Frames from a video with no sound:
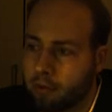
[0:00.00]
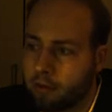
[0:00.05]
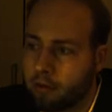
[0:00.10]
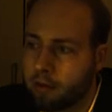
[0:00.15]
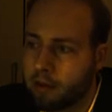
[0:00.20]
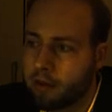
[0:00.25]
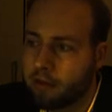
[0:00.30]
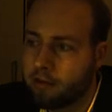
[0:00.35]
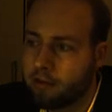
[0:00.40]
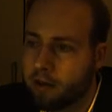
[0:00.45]

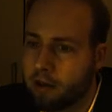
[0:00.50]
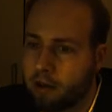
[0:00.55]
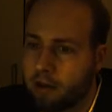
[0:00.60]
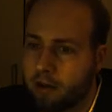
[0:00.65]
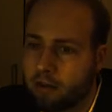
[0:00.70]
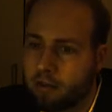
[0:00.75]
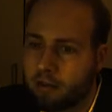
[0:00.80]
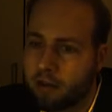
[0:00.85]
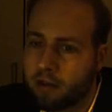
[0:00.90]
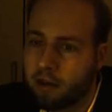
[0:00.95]
These
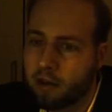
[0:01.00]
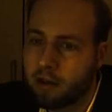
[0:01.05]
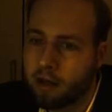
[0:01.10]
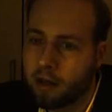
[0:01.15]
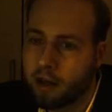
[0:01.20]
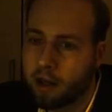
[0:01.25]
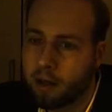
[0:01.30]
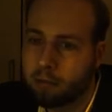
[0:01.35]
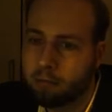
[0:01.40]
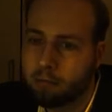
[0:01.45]
last
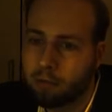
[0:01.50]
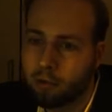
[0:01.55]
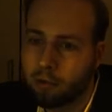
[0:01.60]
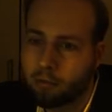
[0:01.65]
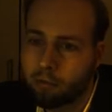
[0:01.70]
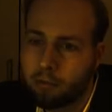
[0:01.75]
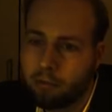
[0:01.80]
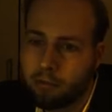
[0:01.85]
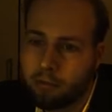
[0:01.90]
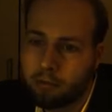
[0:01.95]
had
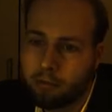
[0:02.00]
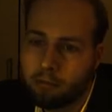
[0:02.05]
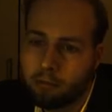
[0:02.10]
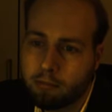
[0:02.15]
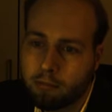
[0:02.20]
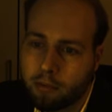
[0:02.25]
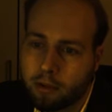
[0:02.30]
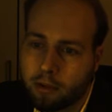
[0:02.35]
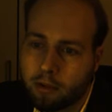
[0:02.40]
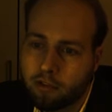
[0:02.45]
brought with
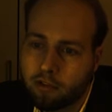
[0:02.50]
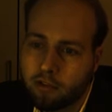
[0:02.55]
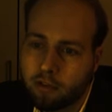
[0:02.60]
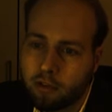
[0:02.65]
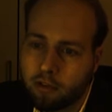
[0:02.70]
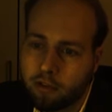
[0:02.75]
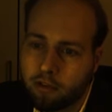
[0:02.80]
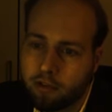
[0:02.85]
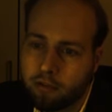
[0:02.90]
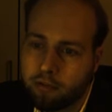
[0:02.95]
them
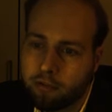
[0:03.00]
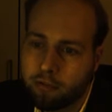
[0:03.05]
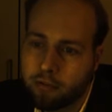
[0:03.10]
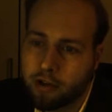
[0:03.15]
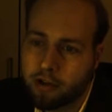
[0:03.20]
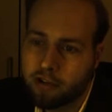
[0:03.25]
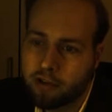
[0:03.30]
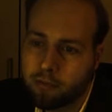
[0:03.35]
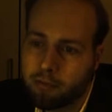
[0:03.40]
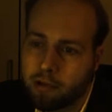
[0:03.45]
certain
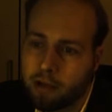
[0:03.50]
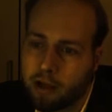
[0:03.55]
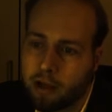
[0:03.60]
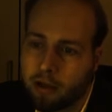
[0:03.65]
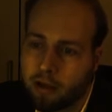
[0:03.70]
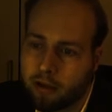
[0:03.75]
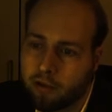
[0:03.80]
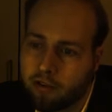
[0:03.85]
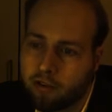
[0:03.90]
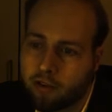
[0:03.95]
fresh
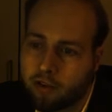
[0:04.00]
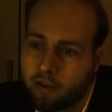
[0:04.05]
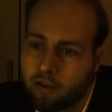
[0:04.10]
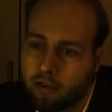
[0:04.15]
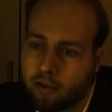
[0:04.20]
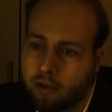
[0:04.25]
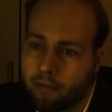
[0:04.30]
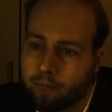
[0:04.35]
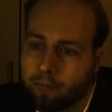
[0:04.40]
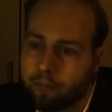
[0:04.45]

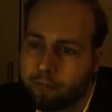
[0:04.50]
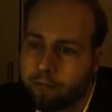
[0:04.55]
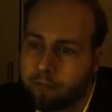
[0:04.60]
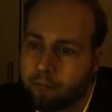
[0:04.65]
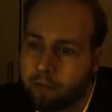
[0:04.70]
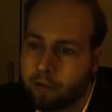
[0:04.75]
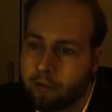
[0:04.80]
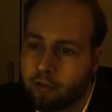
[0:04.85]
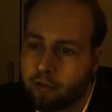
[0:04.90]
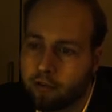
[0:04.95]
appliances
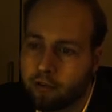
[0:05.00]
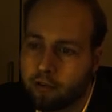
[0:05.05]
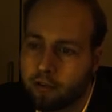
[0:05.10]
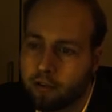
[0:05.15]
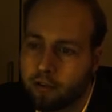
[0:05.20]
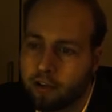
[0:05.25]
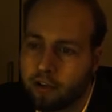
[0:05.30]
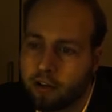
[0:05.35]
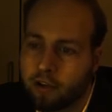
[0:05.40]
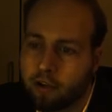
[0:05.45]
that
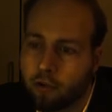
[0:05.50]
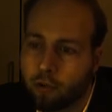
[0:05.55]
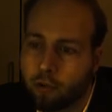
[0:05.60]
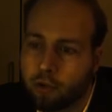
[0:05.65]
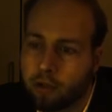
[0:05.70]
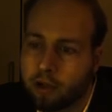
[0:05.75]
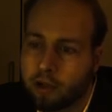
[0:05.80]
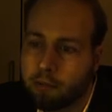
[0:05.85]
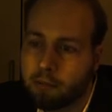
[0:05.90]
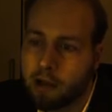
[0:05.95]
stood in an
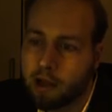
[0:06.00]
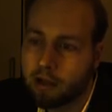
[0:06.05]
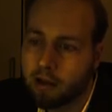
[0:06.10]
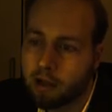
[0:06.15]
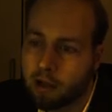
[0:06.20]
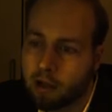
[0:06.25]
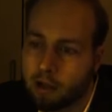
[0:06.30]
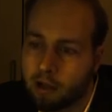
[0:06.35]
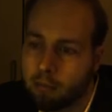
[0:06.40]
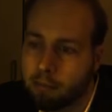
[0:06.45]
orderly
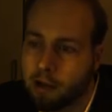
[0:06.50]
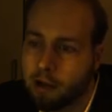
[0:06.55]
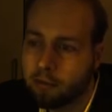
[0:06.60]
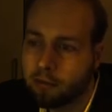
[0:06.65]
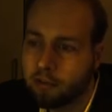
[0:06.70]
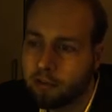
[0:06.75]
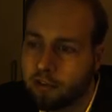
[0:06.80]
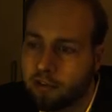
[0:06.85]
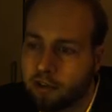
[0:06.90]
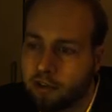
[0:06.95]
manner
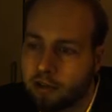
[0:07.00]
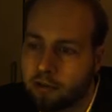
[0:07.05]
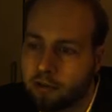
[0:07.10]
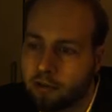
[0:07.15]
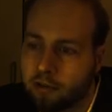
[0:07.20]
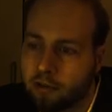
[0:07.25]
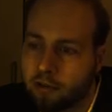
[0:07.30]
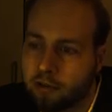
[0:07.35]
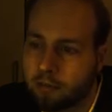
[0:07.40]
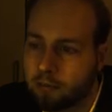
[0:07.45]
about the
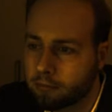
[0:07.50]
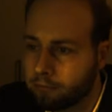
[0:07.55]
cylinder.